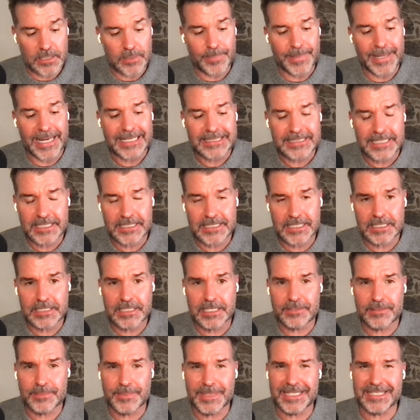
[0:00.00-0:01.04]
back testing
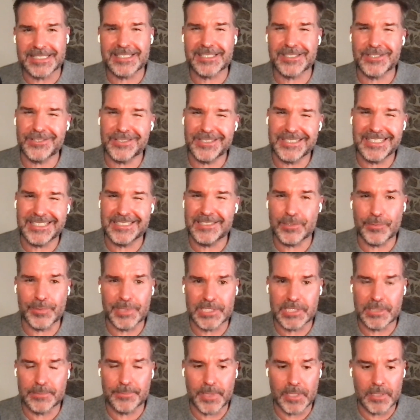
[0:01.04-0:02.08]
gives me a certain
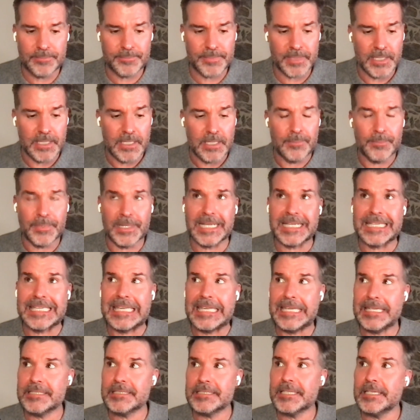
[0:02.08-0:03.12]
intuition pump, but I
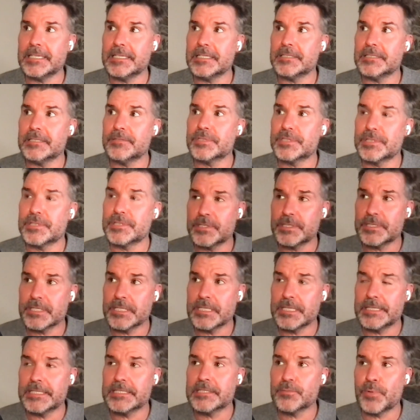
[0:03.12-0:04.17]
can't take it seriously.
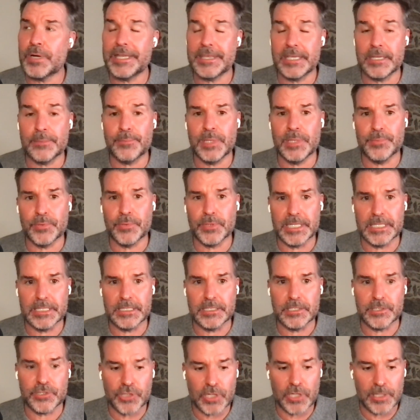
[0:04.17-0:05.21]
And this is where I think people get
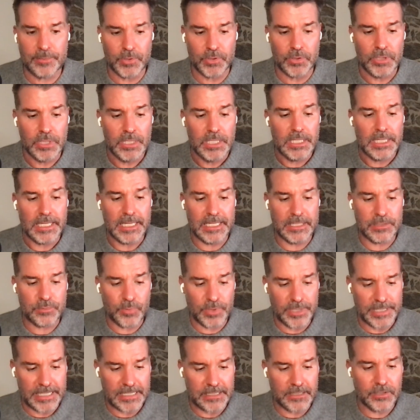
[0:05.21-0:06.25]
into trouble, is
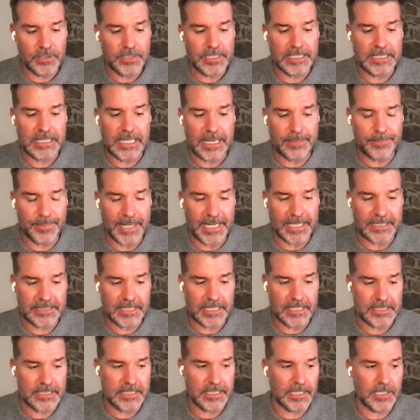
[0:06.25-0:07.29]
where they look at that back
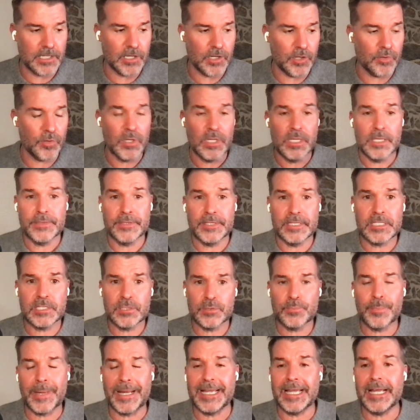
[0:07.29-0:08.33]
test and they go, this is
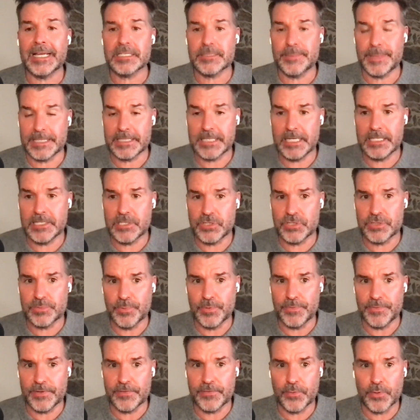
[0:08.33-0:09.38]
my expectations
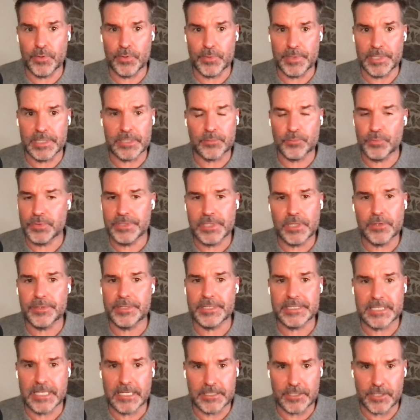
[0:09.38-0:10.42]
moving forward. Well, no,
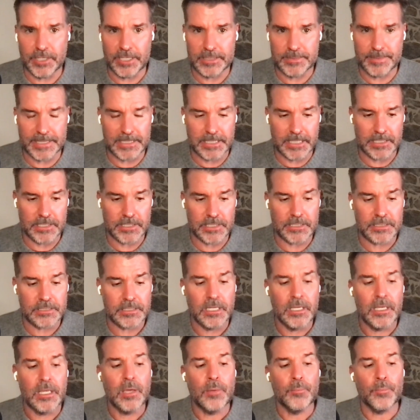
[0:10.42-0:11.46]
that's not your expectations.
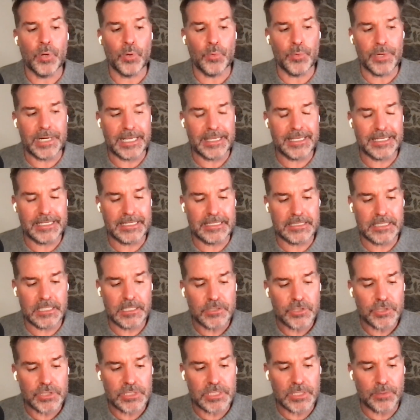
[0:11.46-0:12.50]
But what I think is
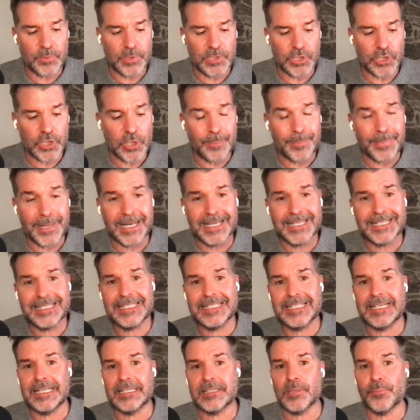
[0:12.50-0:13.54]
interesting when you're combining
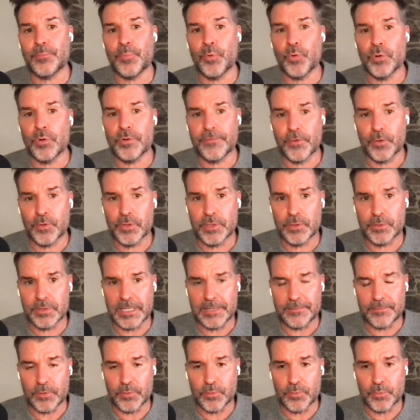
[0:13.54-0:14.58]
it at the portfolio
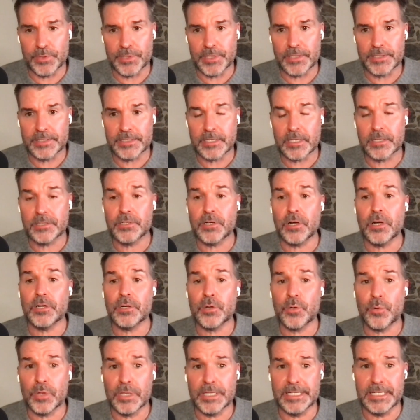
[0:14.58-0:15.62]
level with all these other
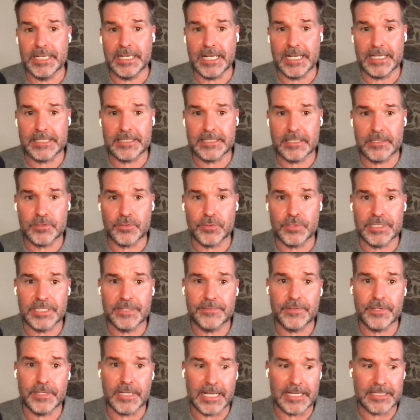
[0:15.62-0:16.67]
uncorrelated assets or
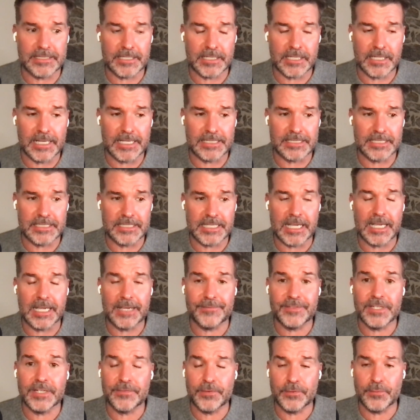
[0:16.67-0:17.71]
different asset classes that
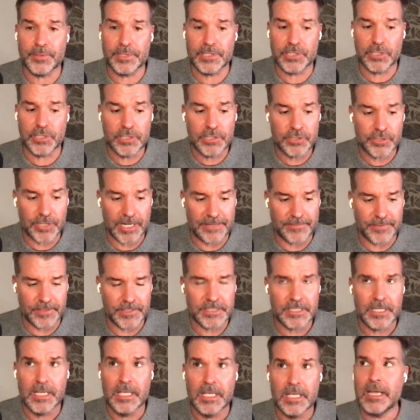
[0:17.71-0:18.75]
have different return
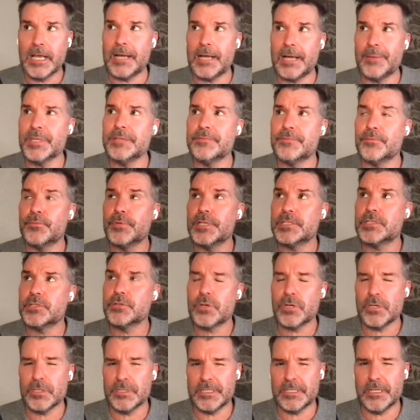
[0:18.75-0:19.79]
drivers, I believe, Rich, you
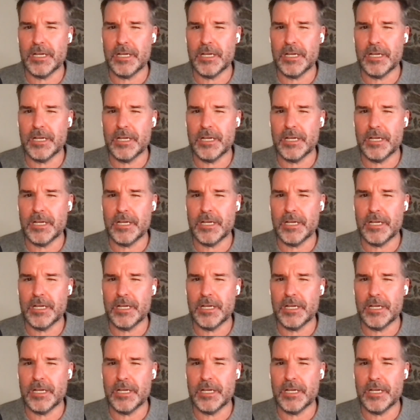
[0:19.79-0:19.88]
call it